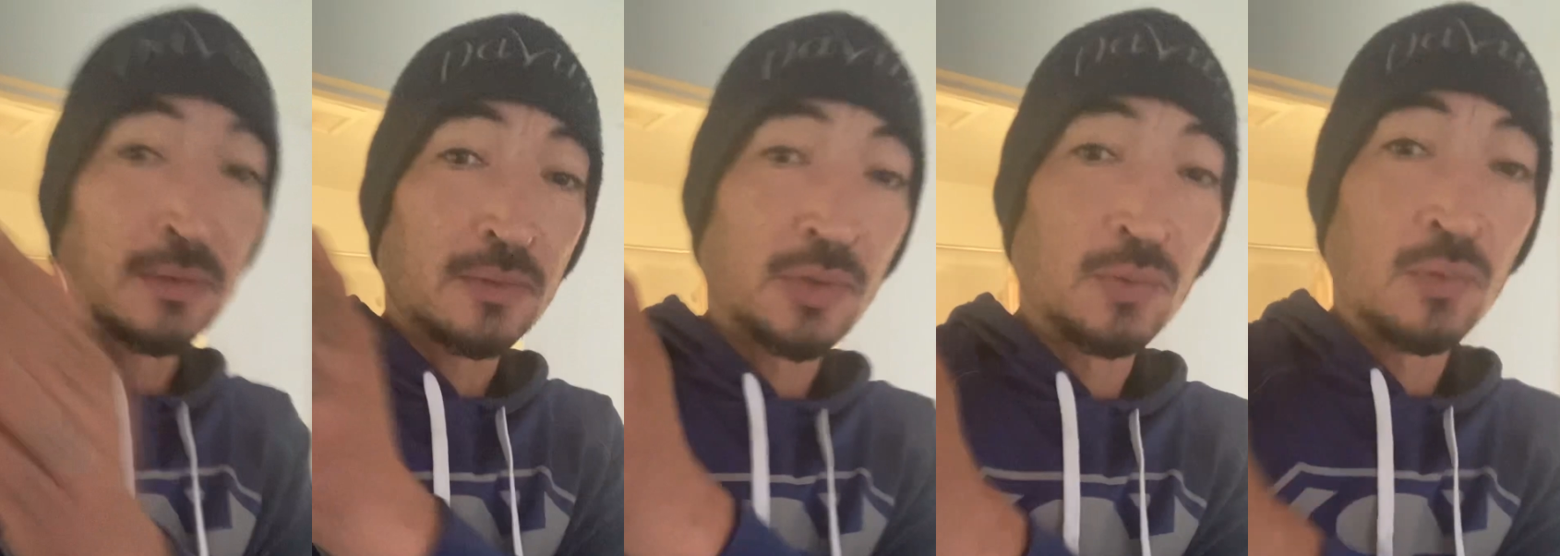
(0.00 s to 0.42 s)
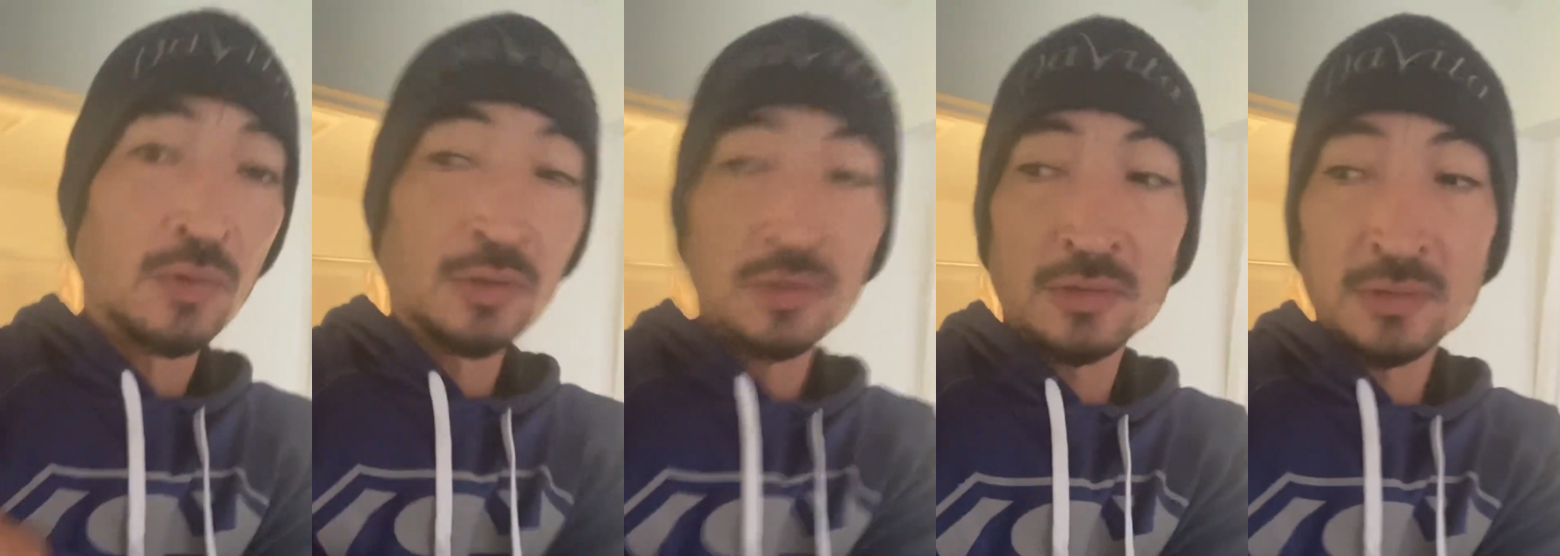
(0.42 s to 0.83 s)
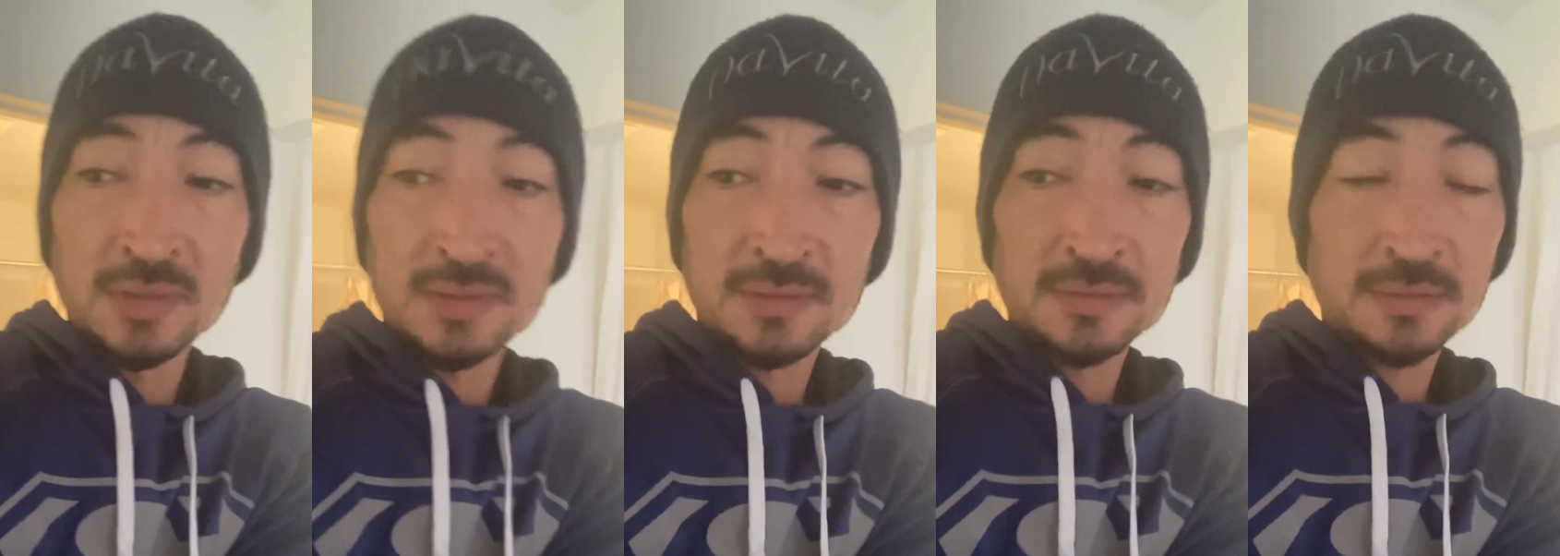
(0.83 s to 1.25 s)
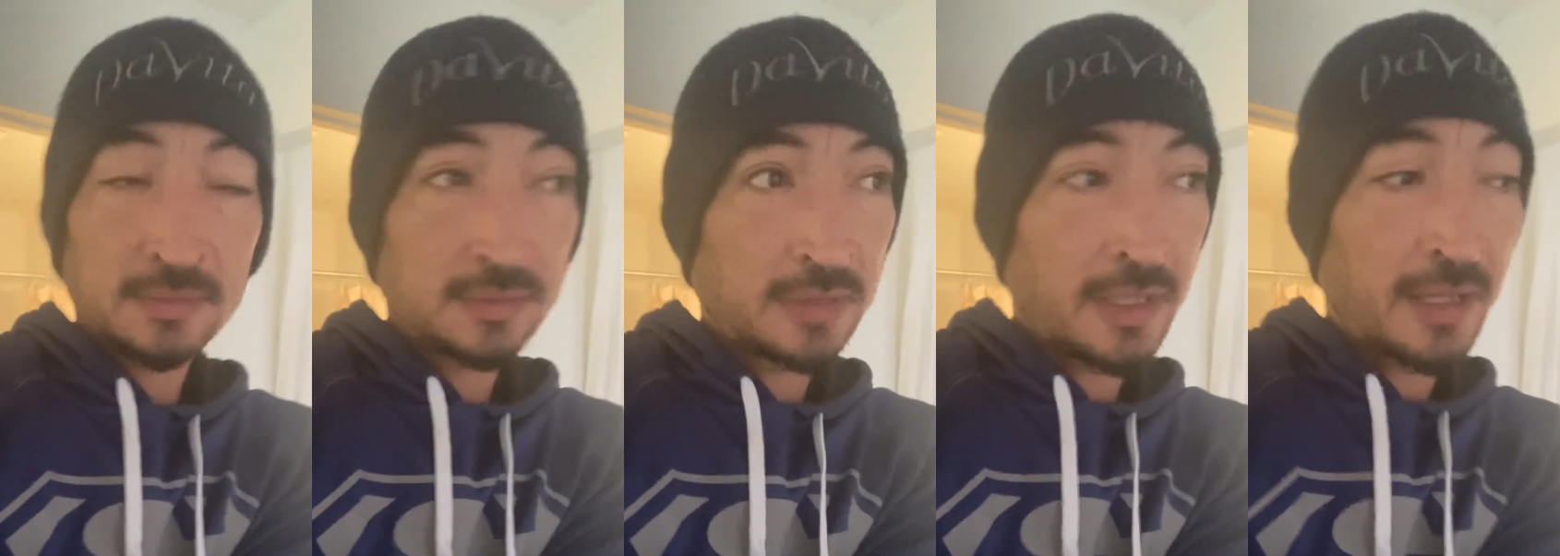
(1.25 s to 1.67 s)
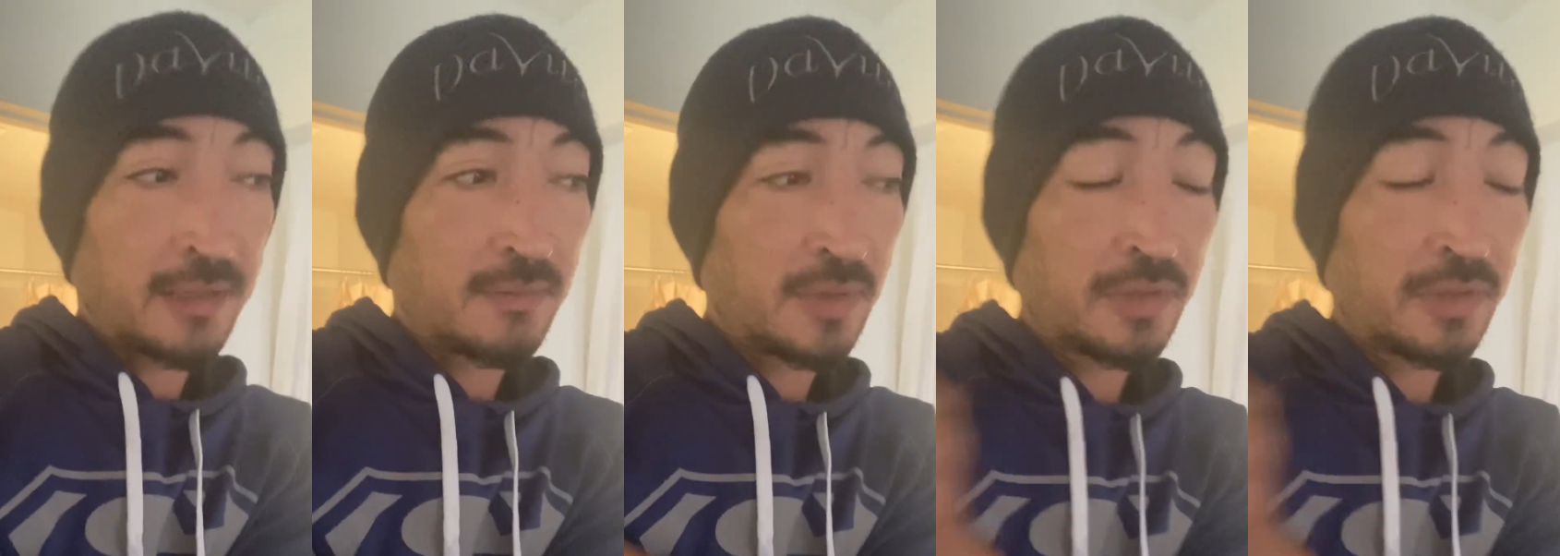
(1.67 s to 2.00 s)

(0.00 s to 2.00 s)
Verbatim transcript: The world had